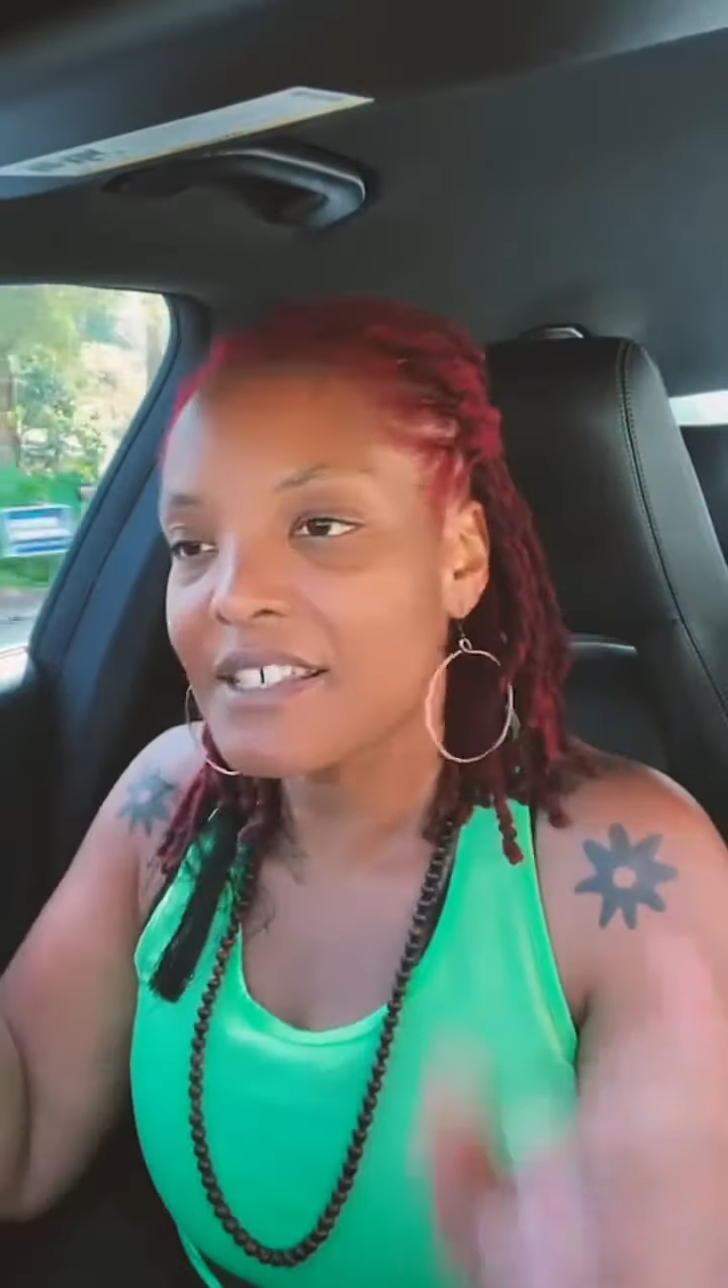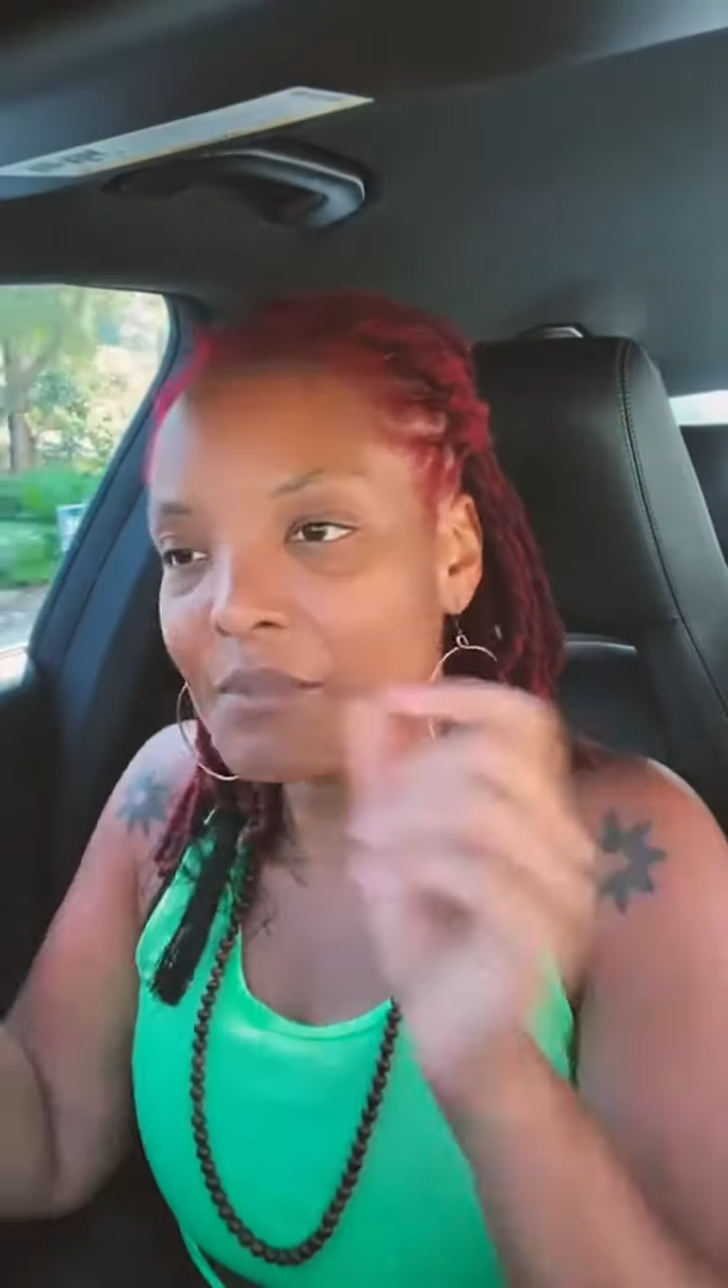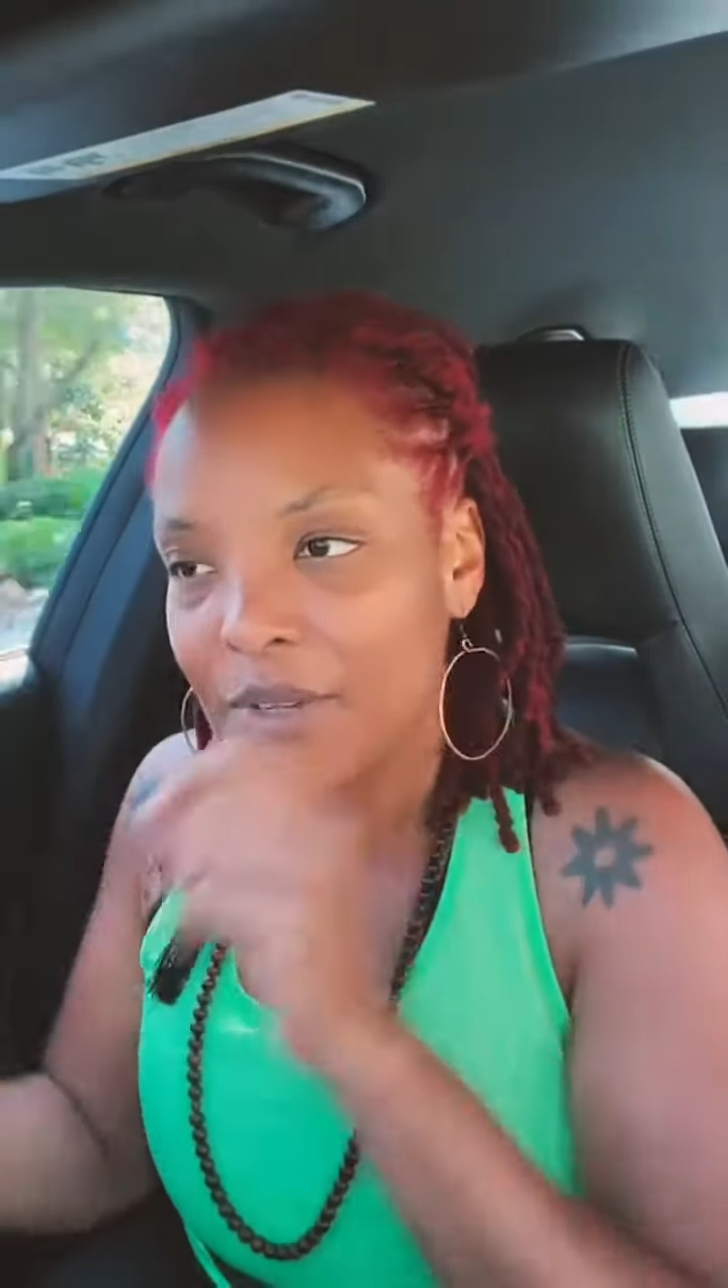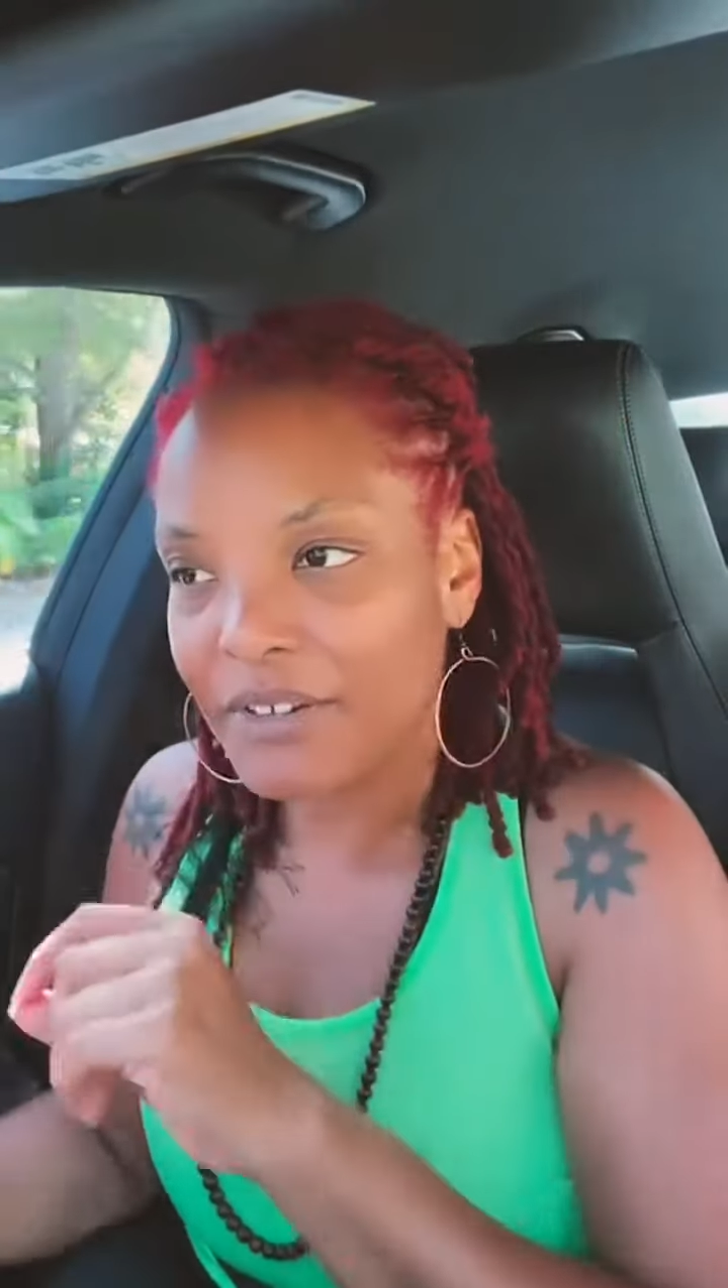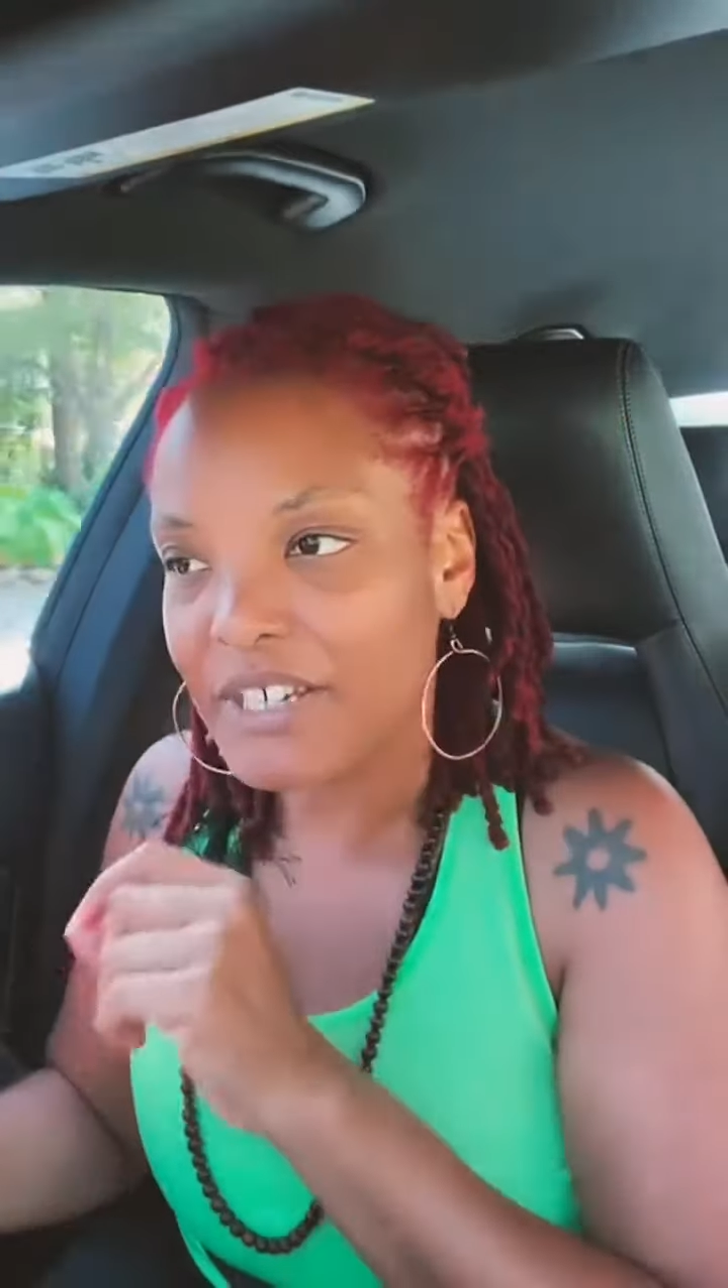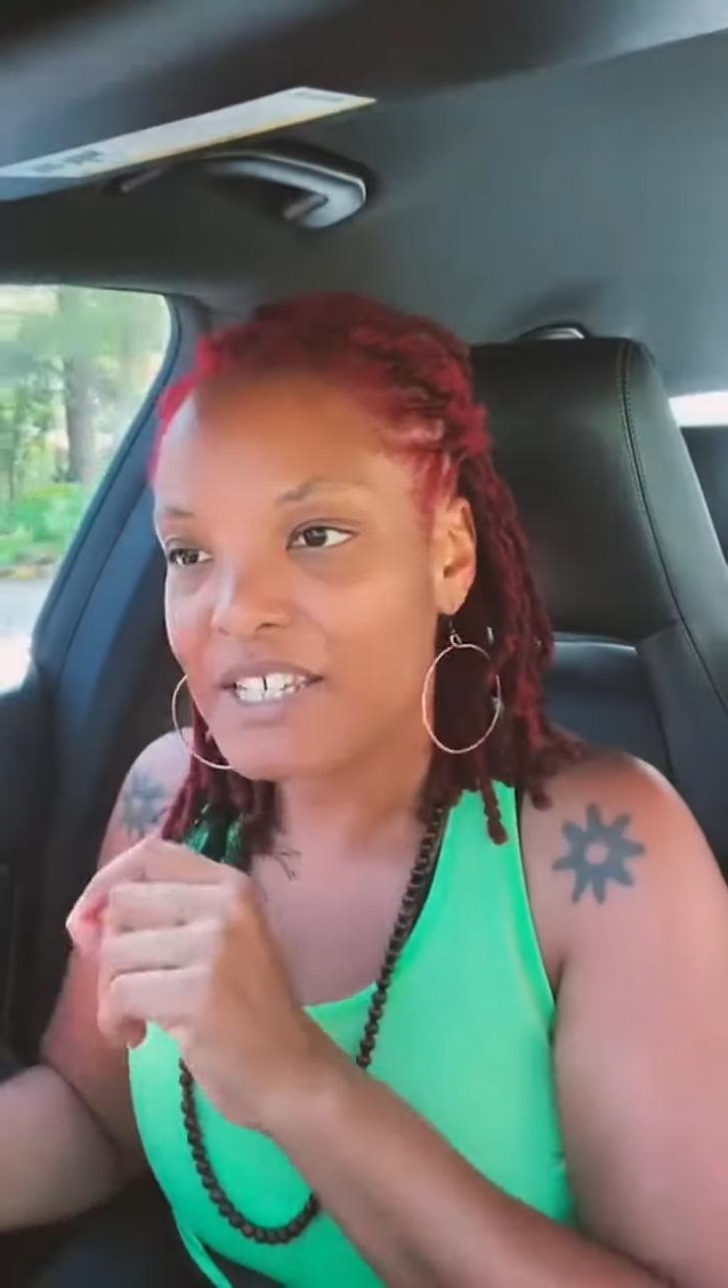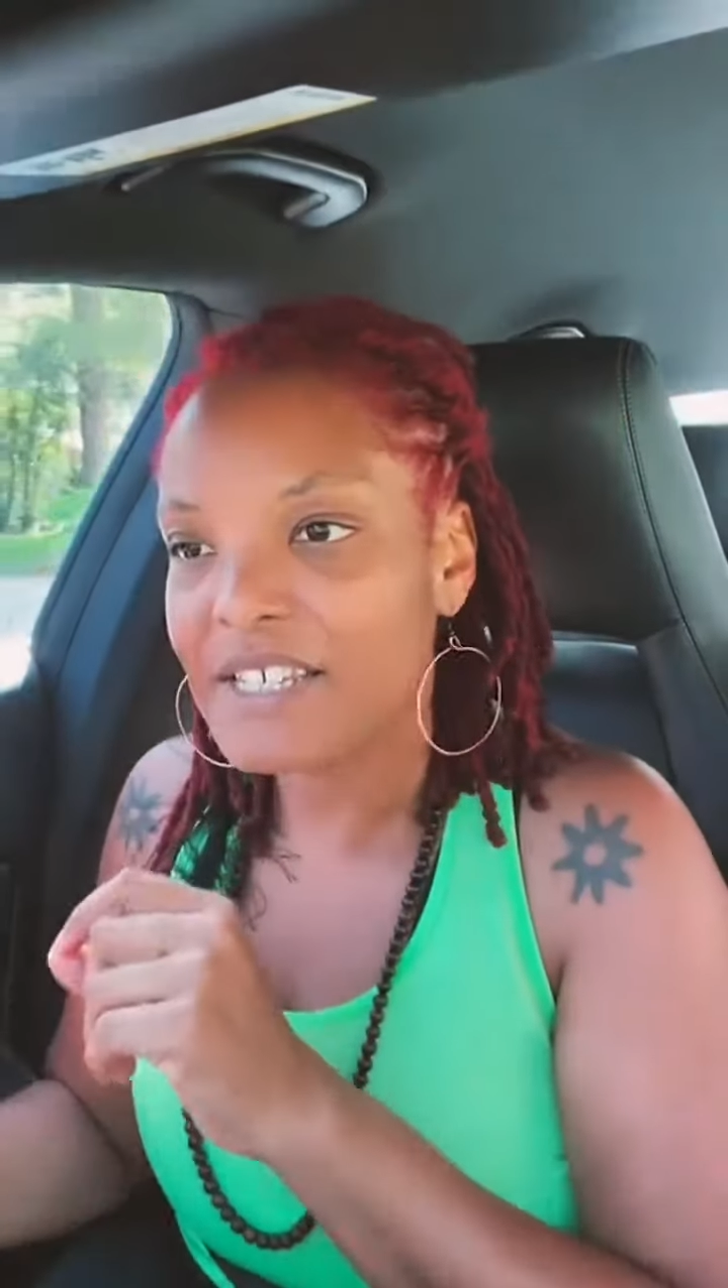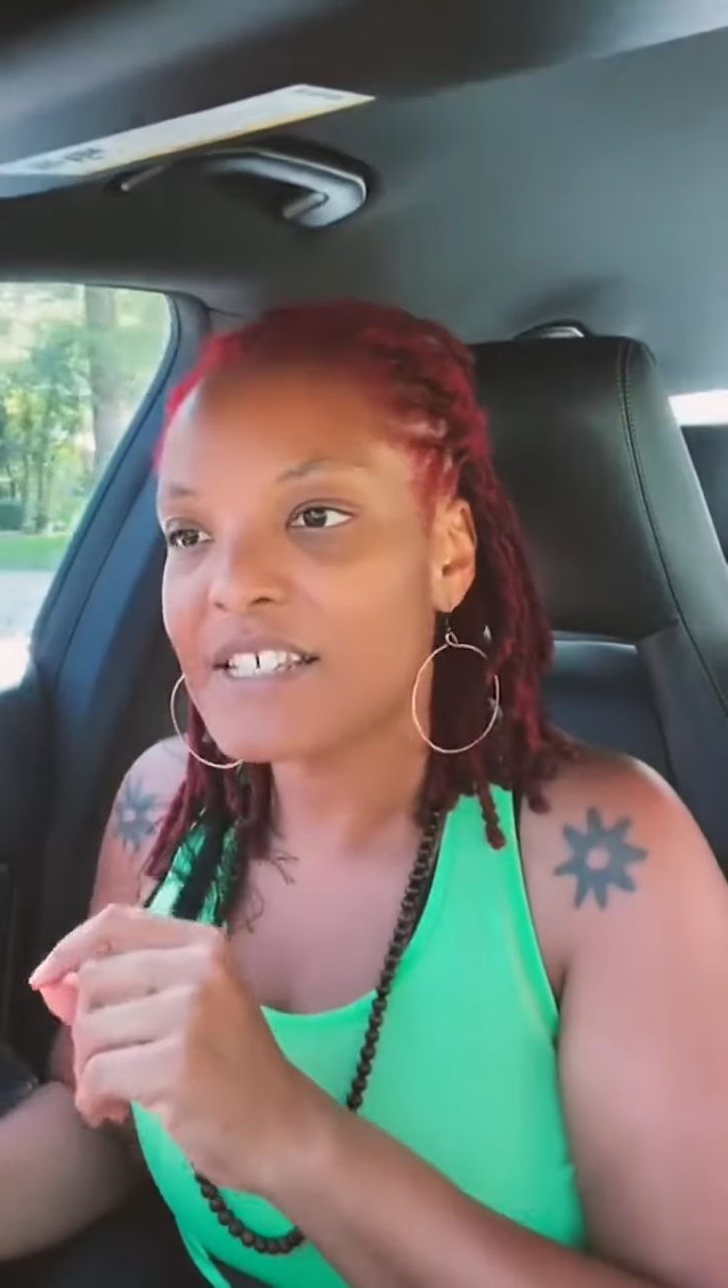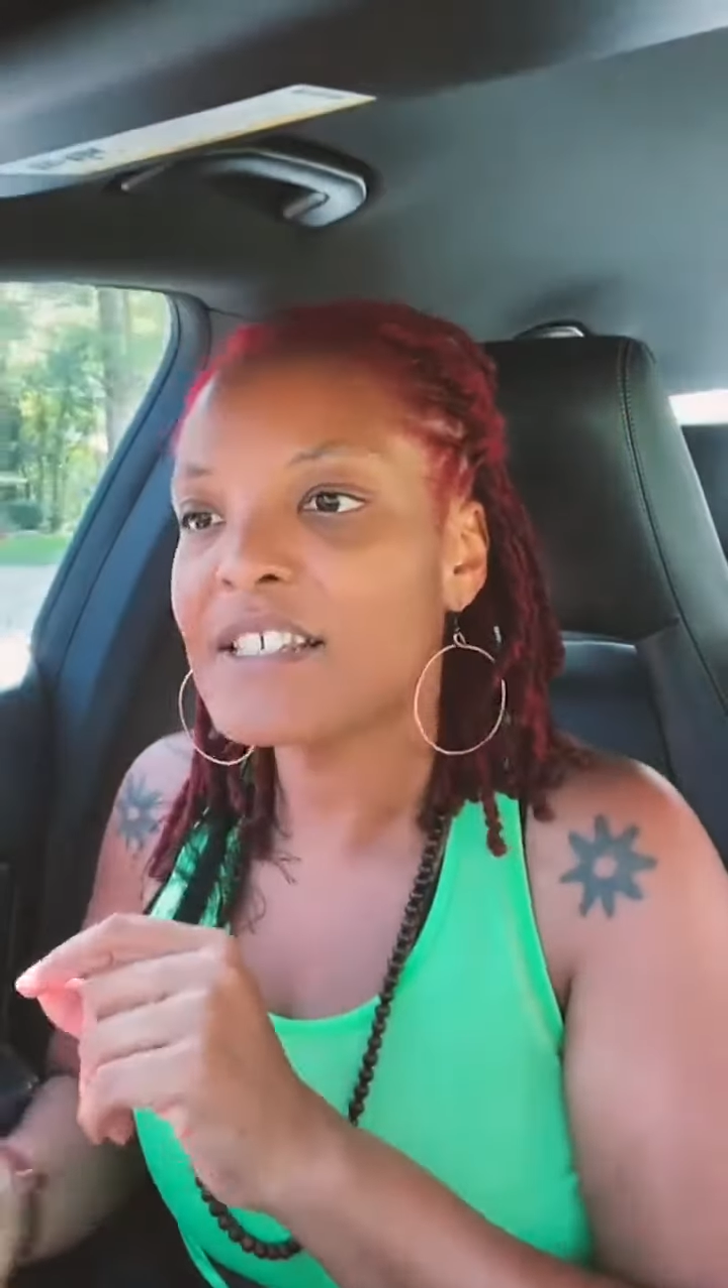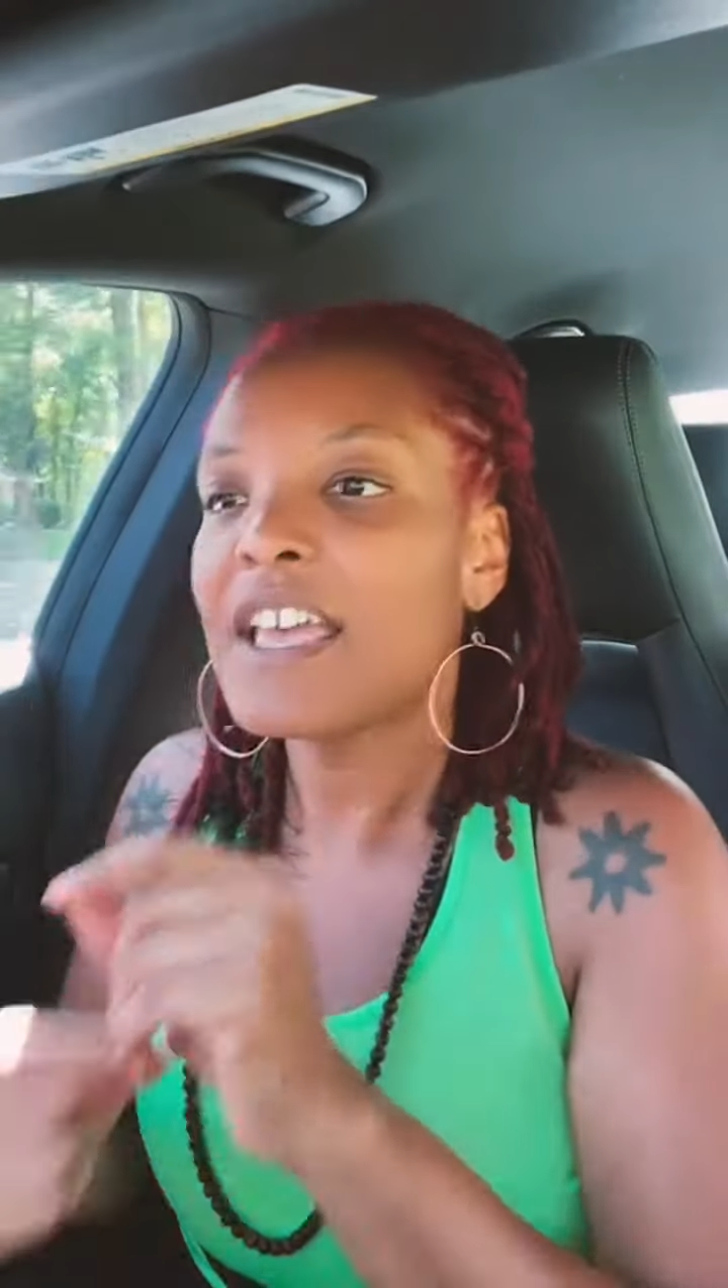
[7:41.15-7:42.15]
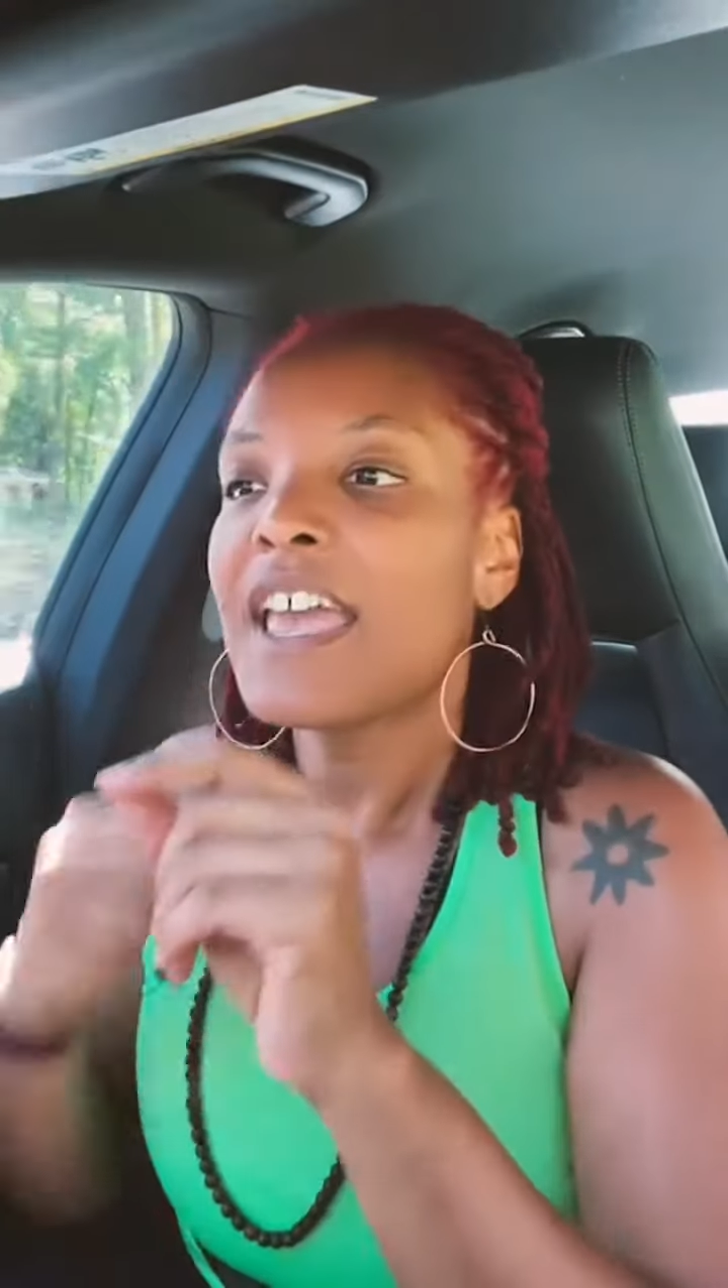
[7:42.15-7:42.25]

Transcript: experiences